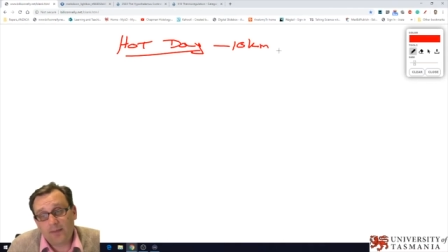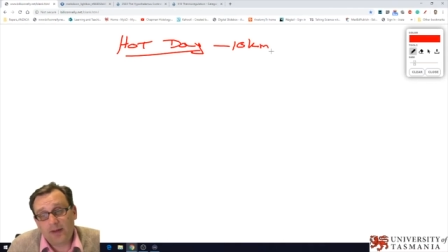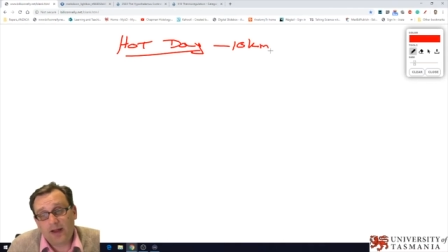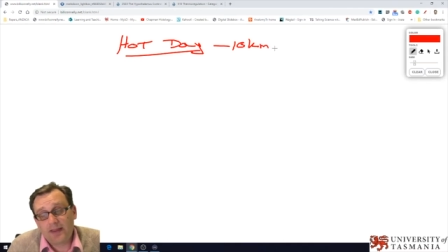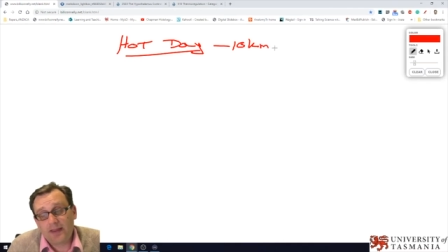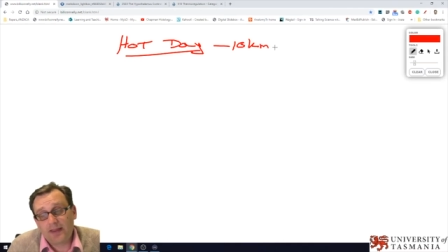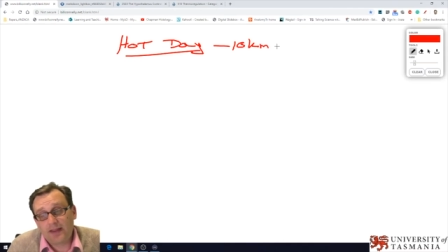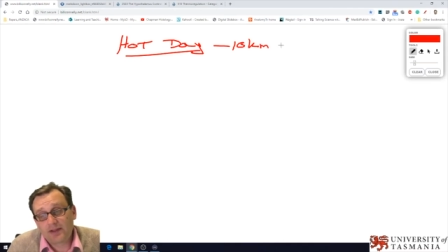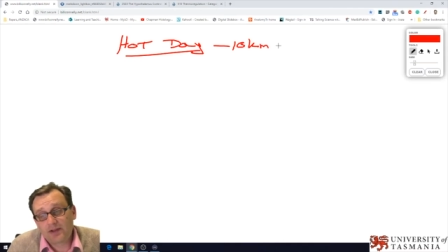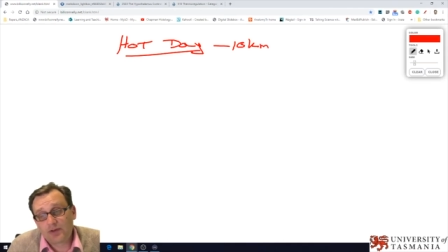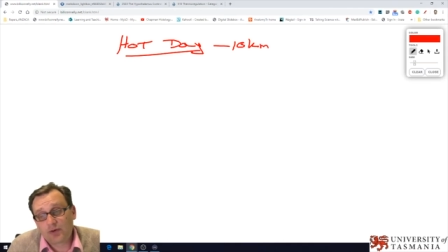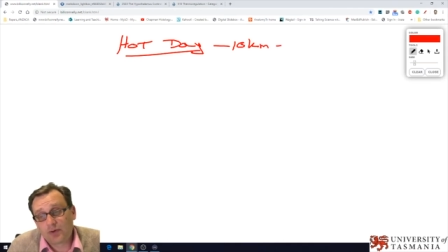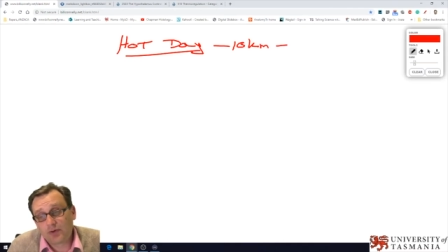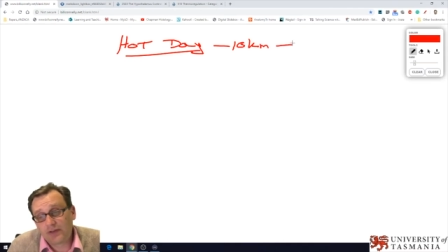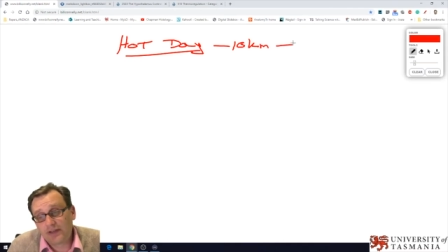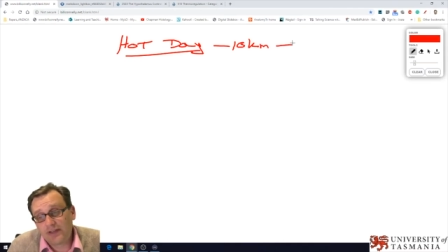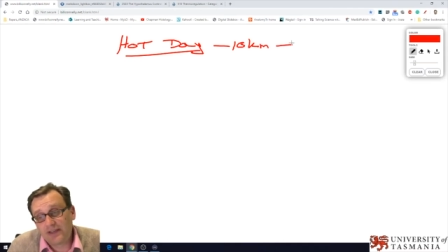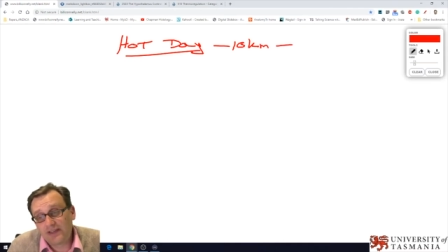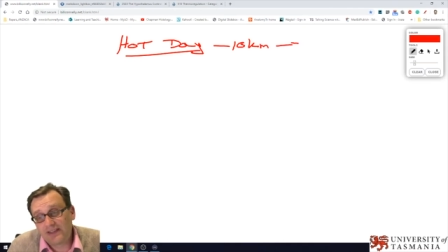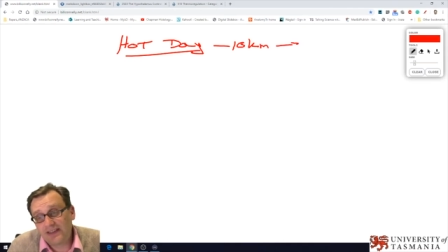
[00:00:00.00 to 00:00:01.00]
um, and
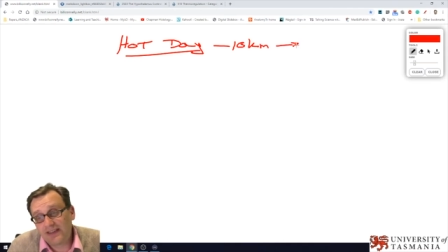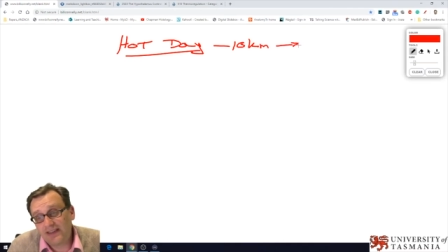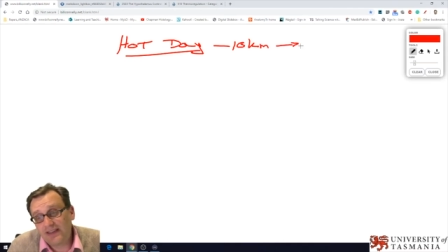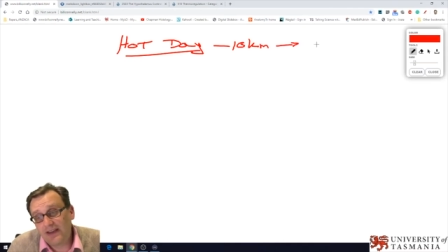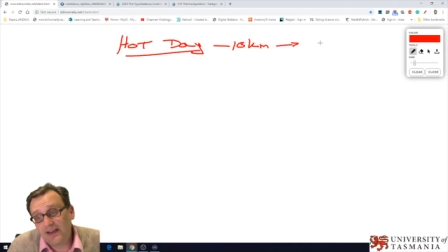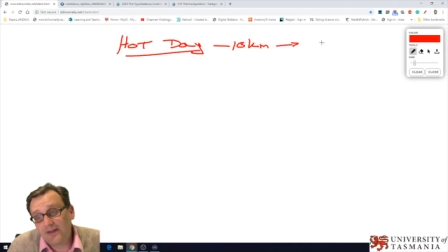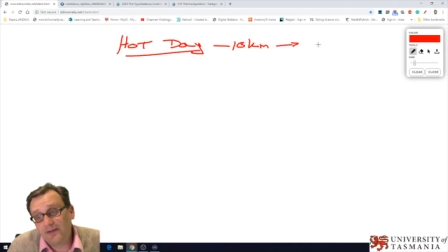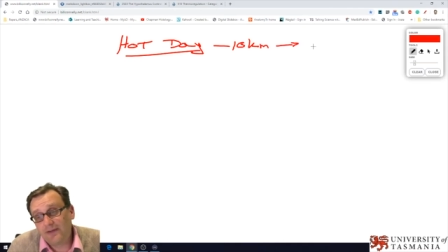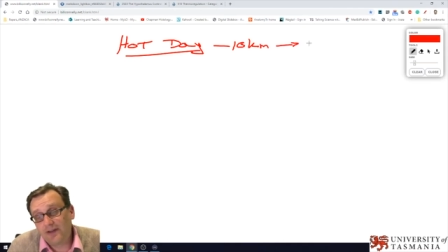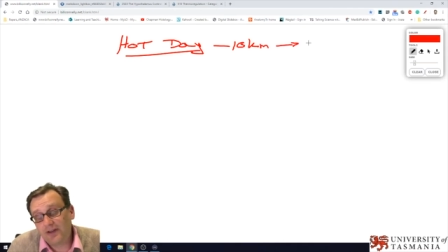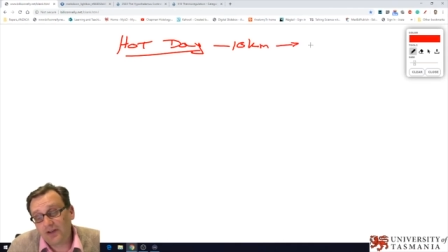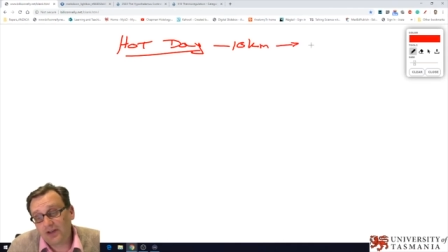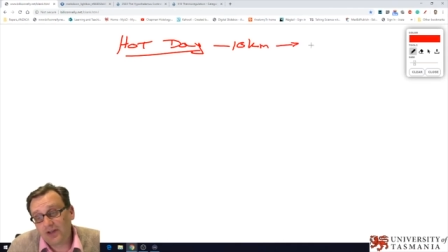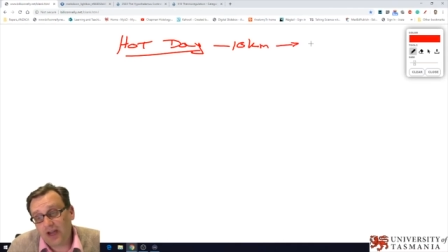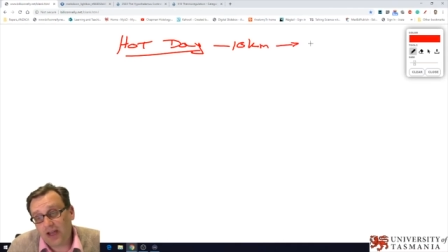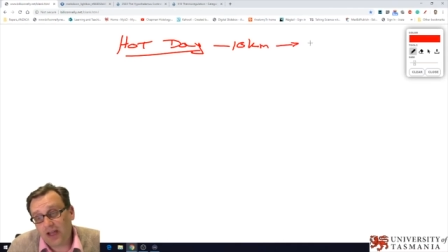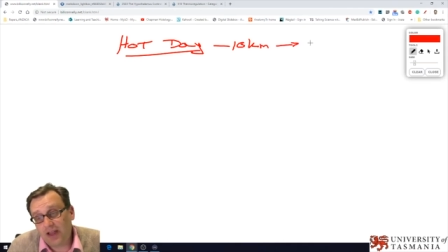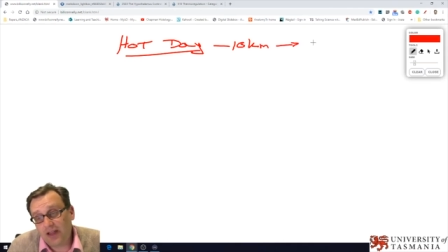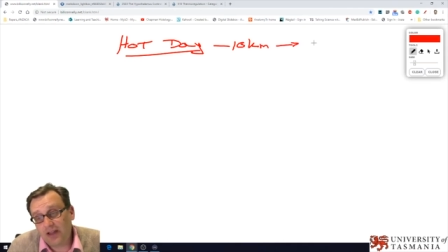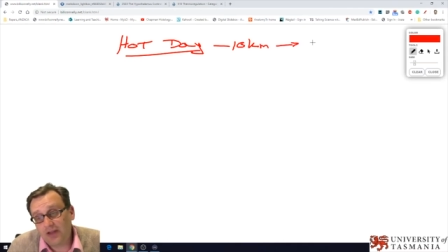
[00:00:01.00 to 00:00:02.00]
that's causing a
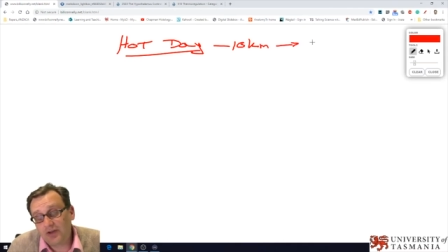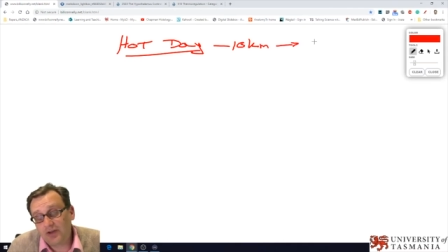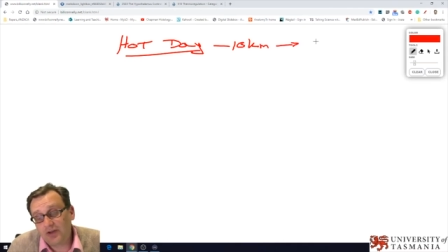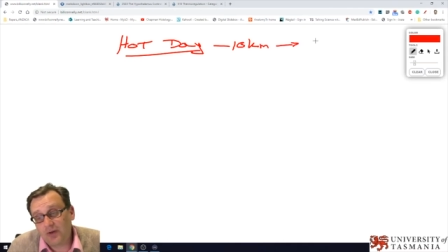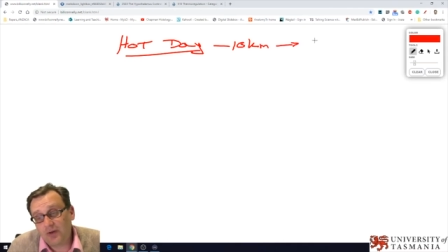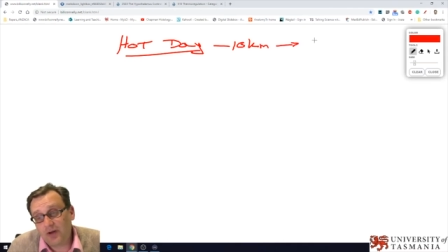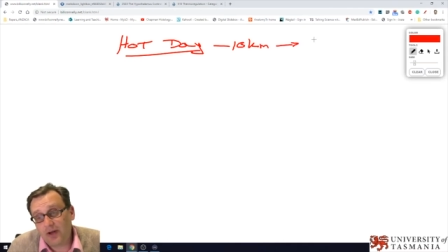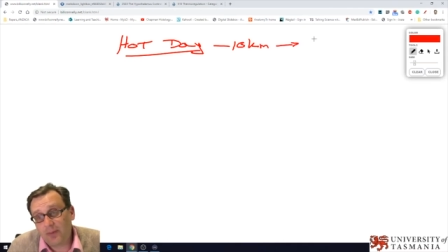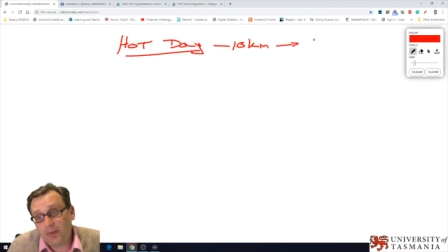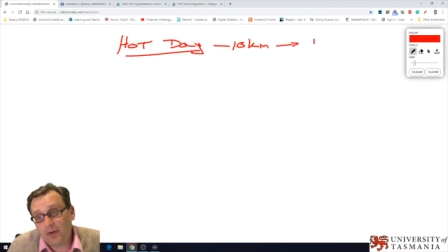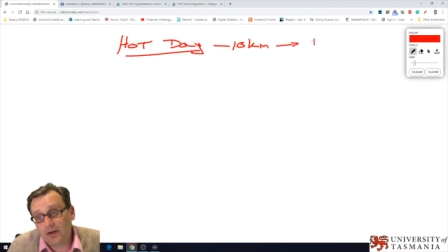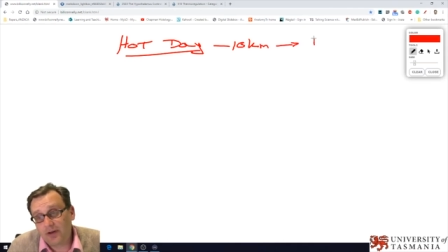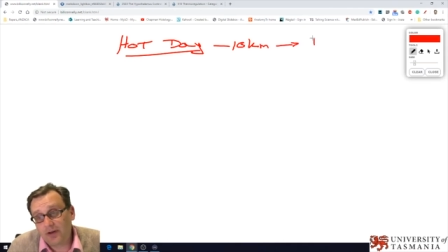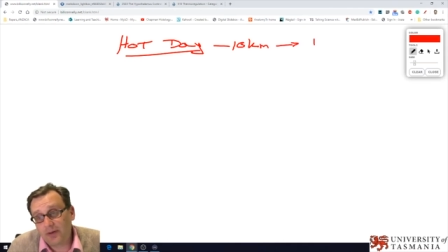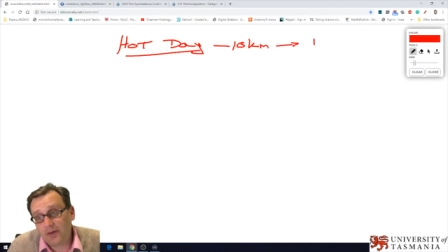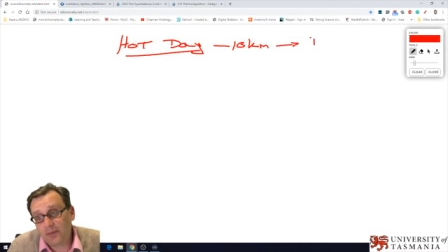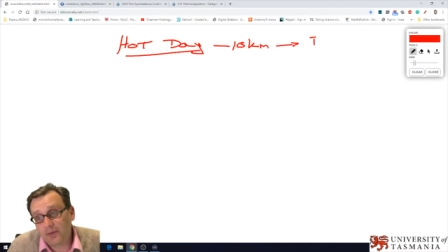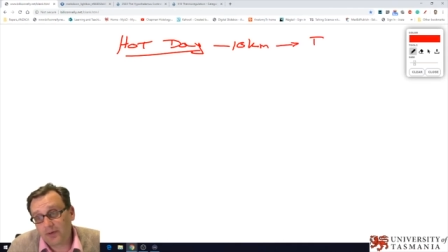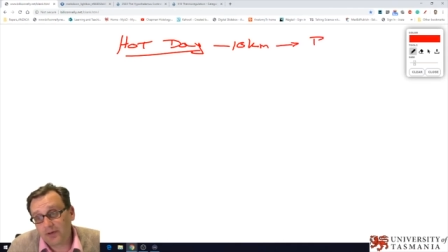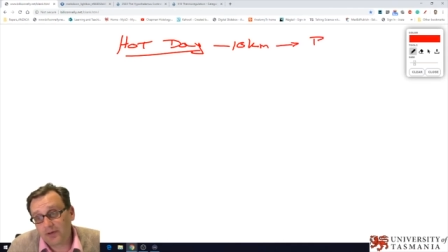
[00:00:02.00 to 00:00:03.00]
significant challenge to
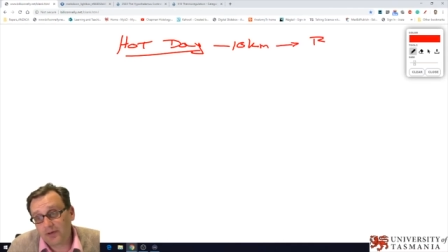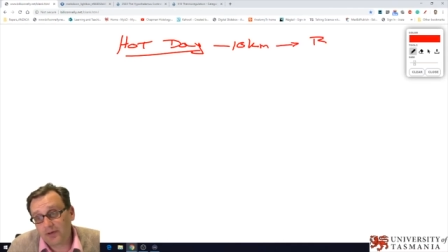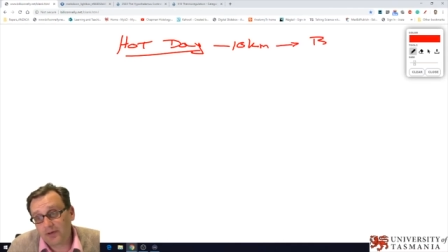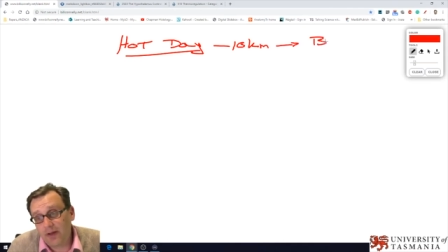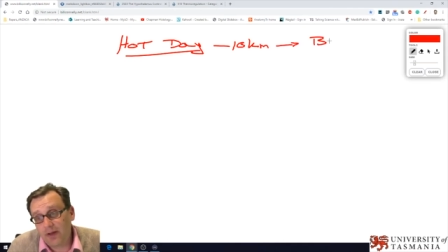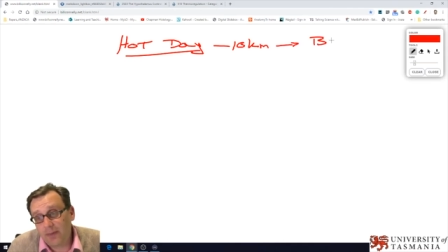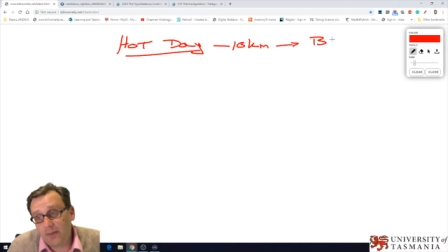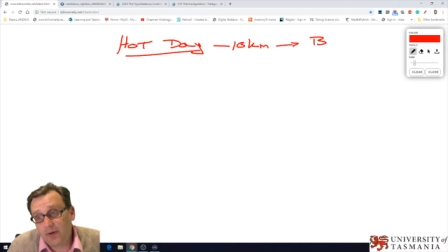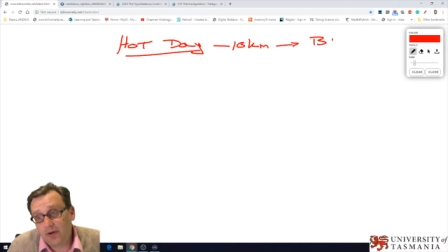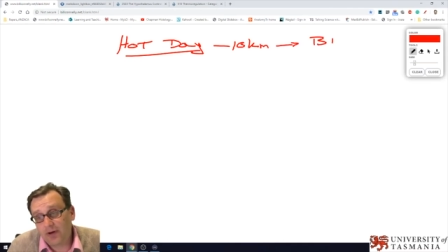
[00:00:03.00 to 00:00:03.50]
our body temperature.